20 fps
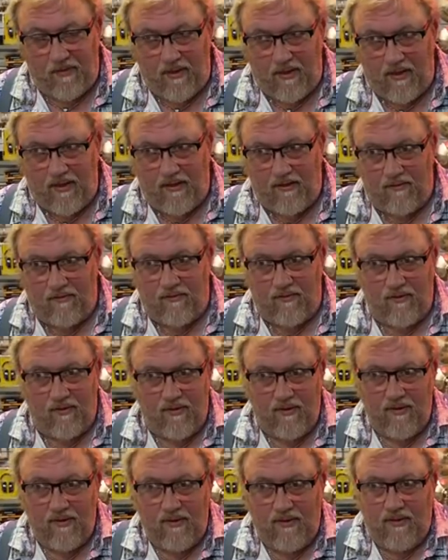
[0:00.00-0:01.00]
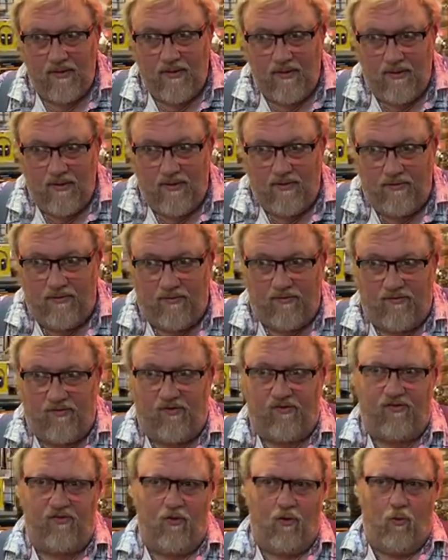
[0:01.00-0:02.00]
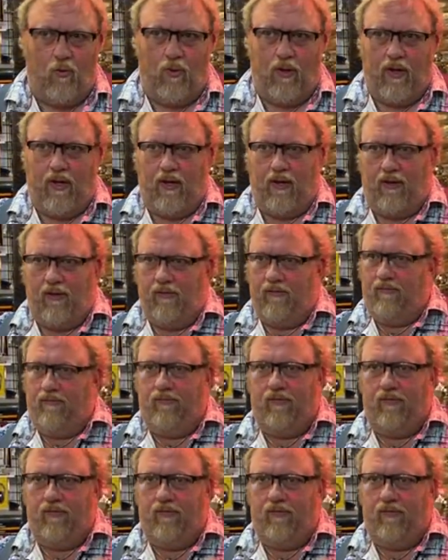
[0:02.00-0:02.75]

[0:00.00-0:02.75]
and there's just no way.